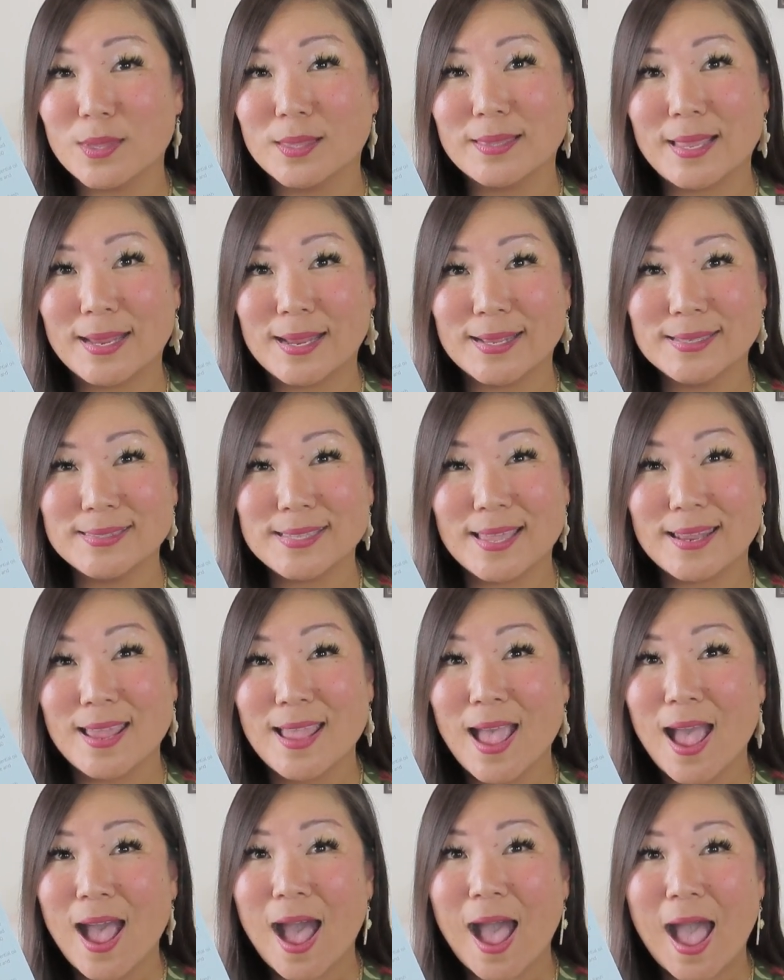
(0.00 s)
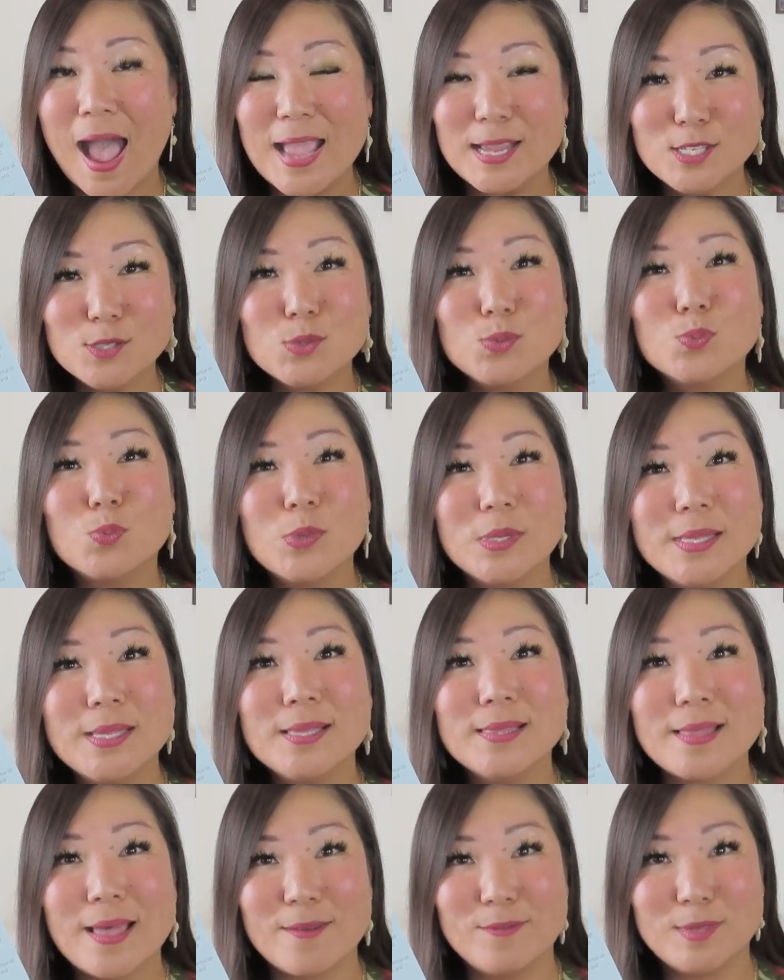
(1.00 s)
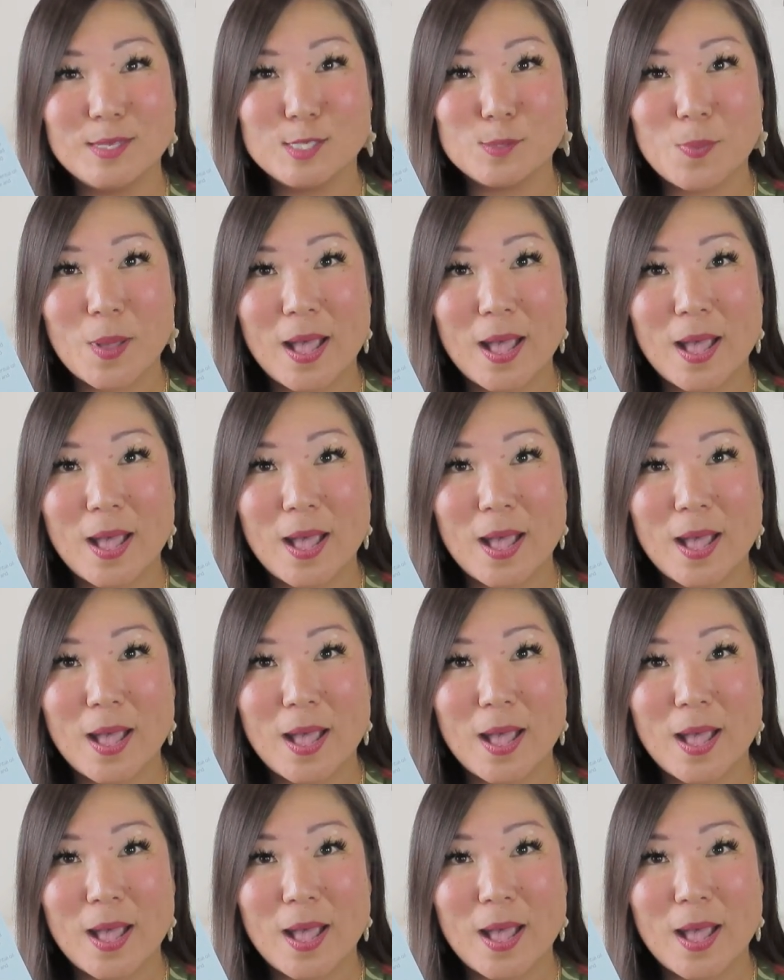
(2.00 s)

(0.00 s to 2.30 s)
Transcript: And like I said, I just really love this